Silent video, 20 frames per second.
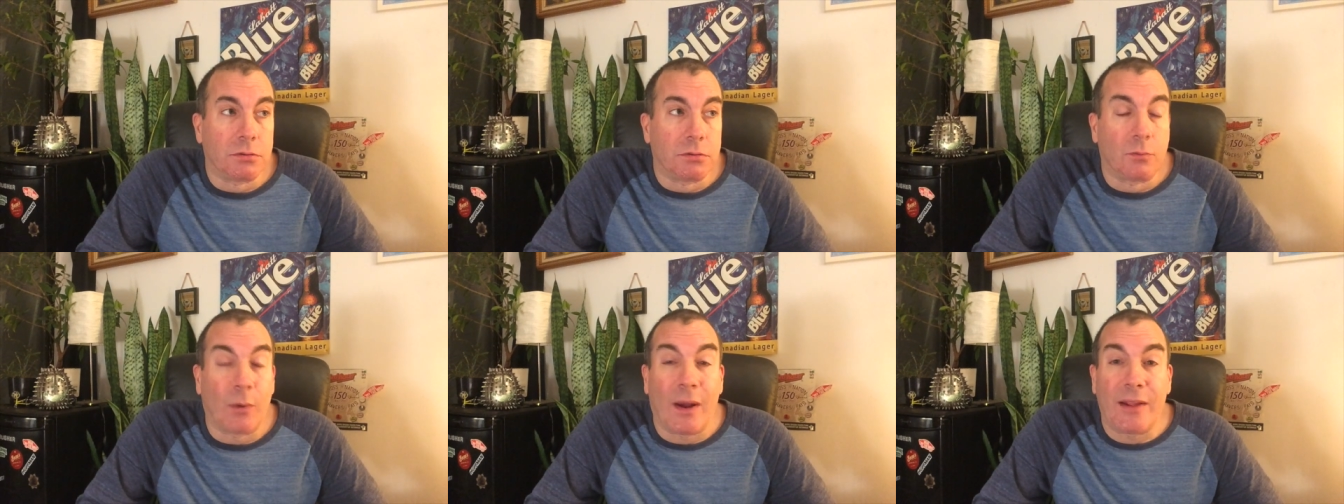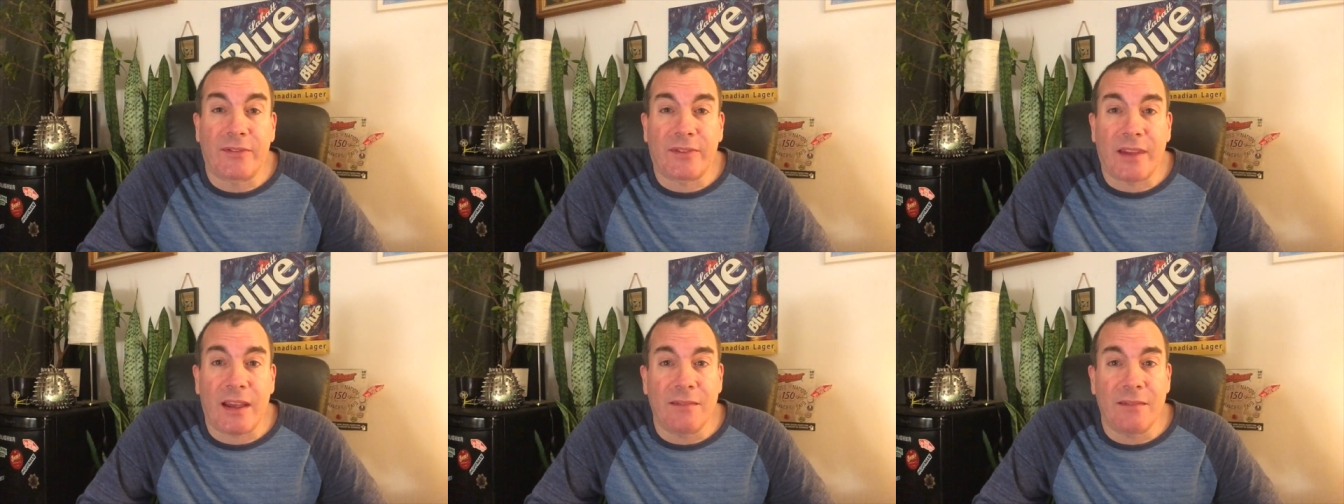
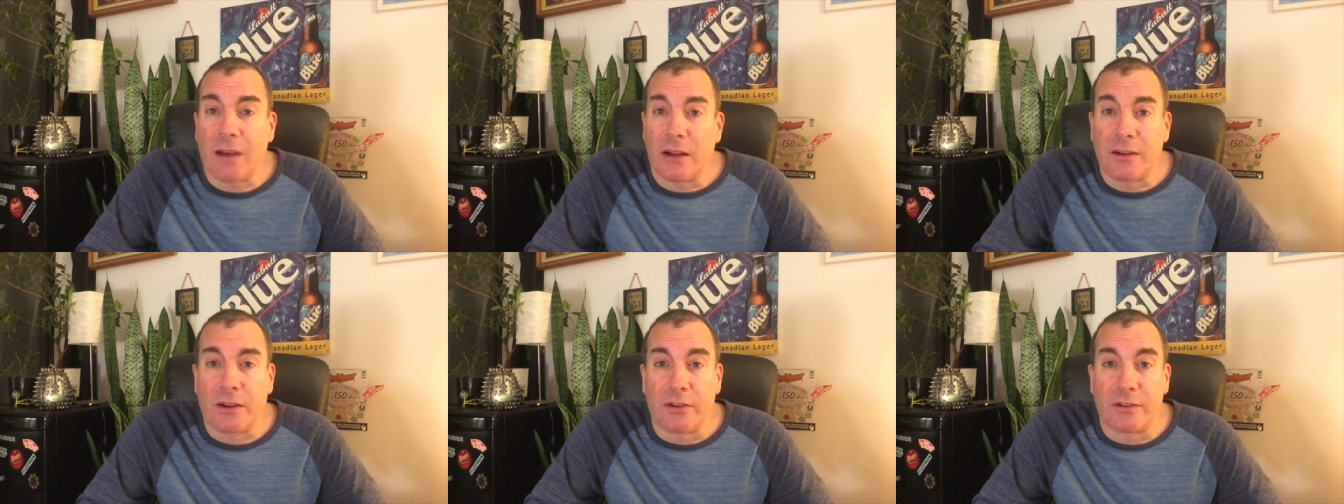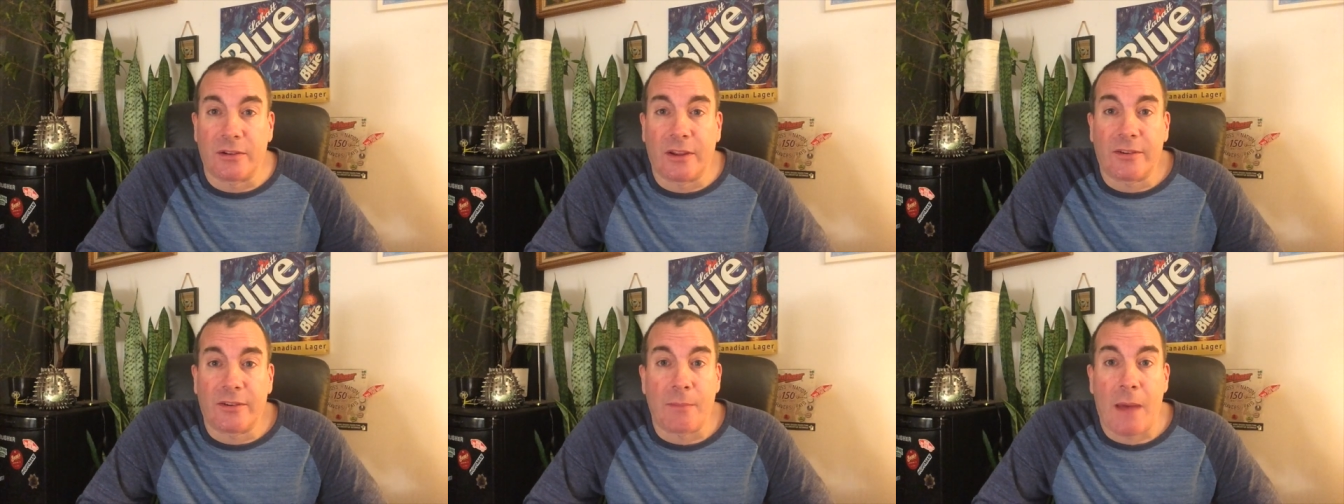Wednesday.
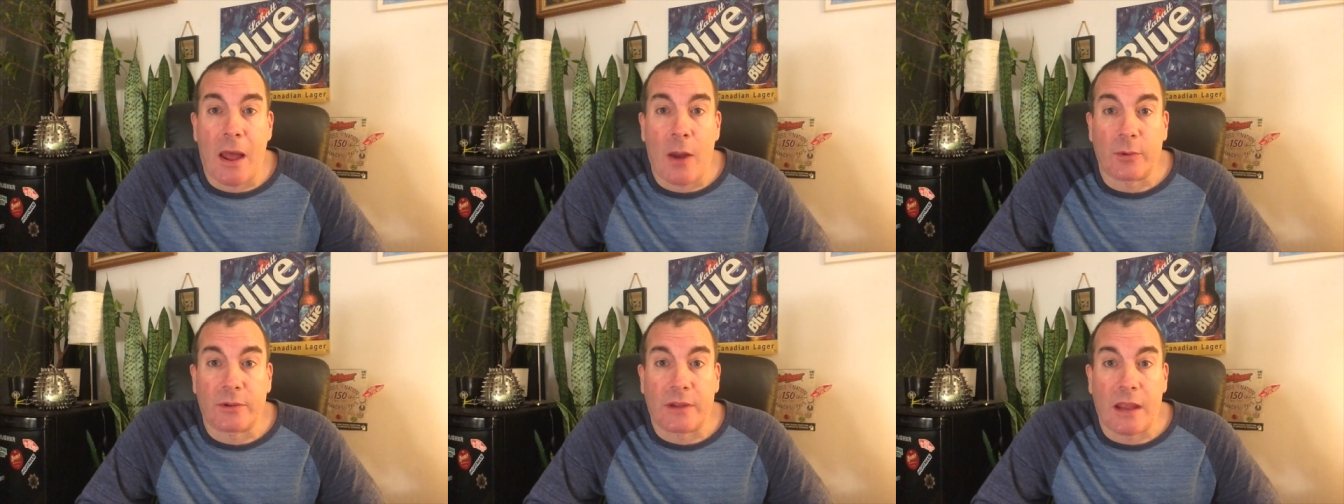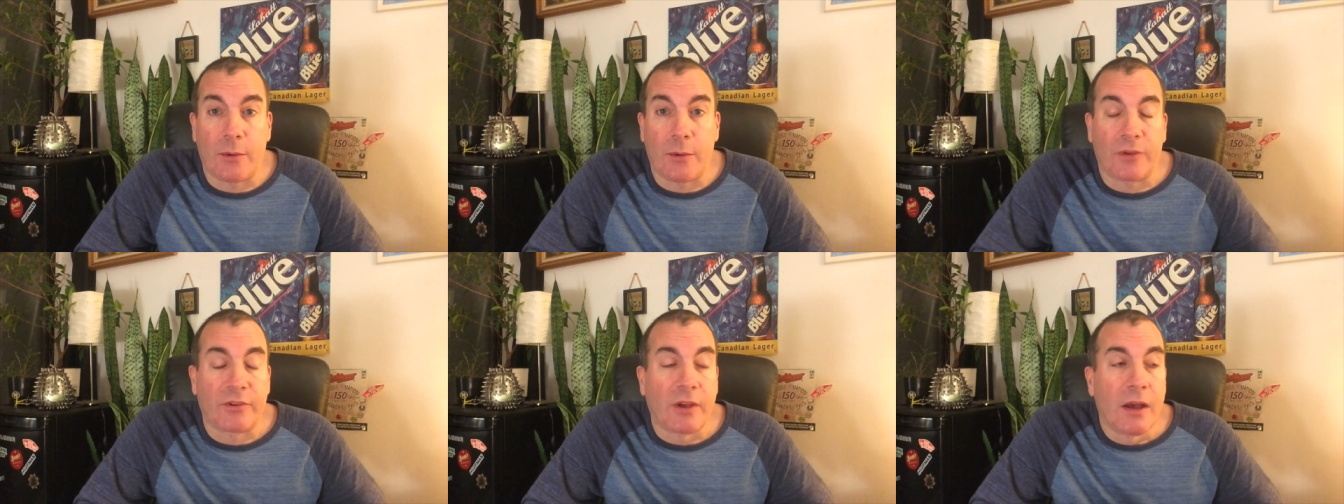It doesn't matter what day
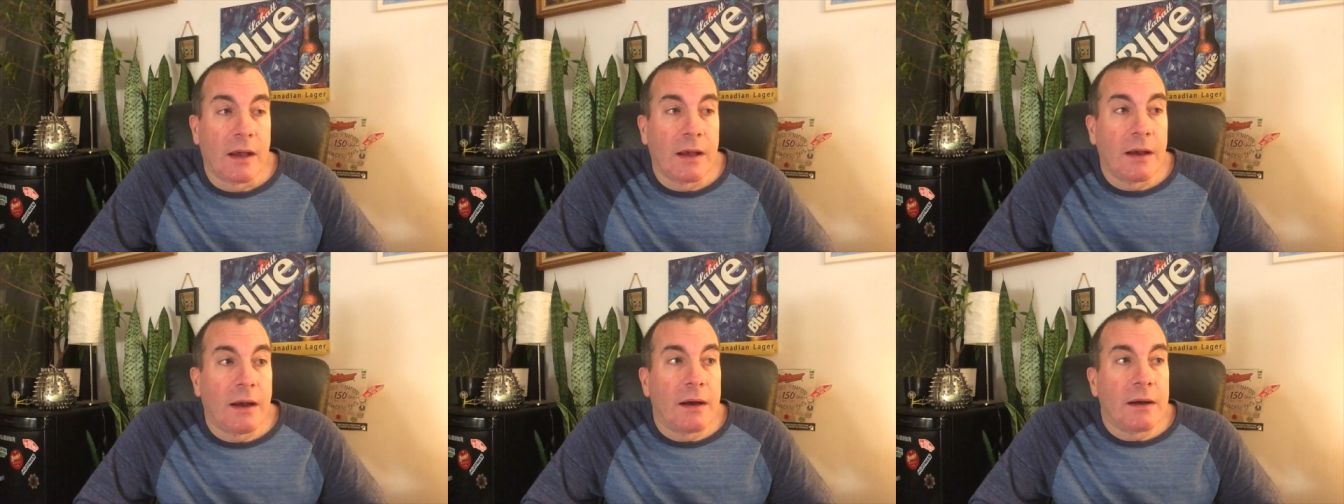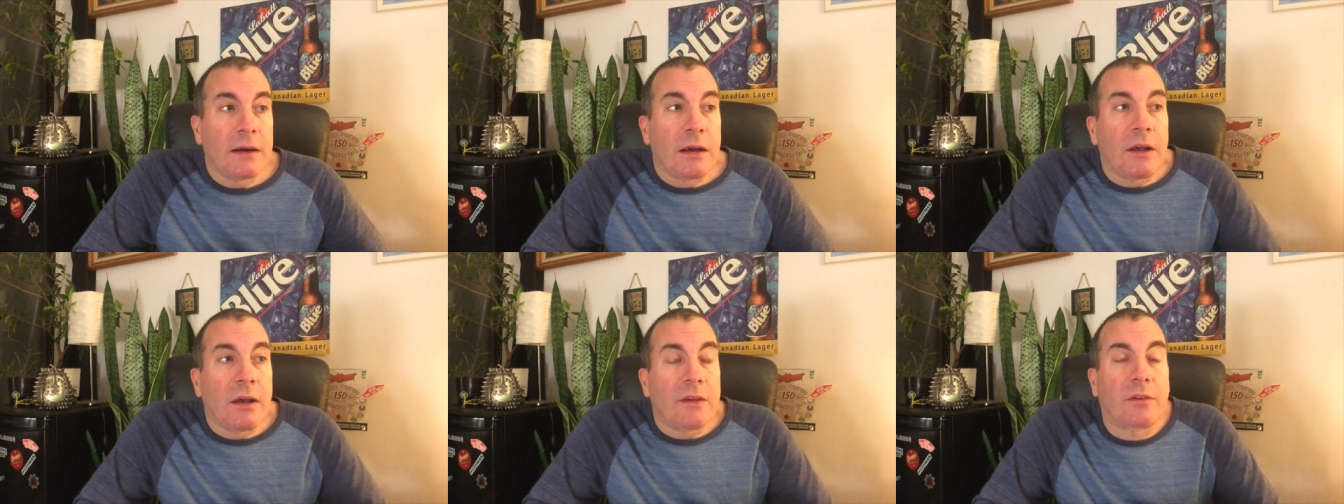it was.
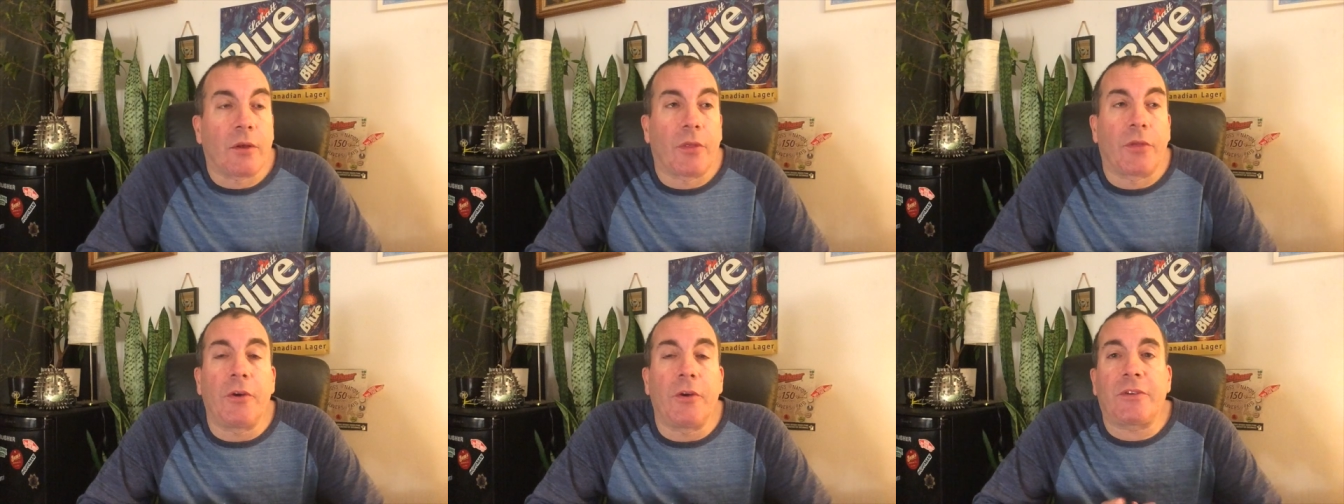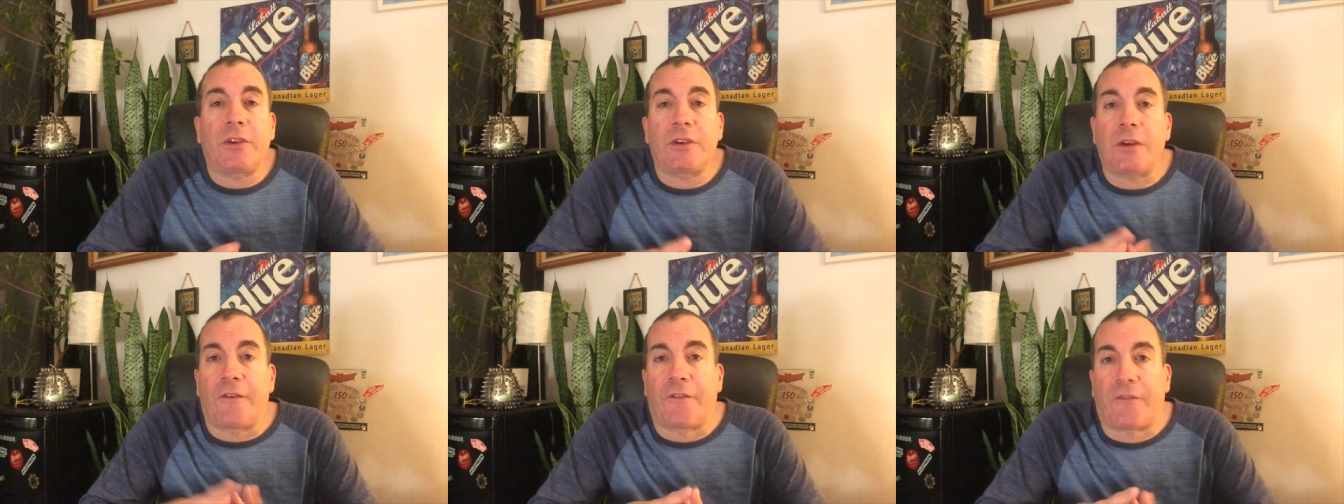So there's a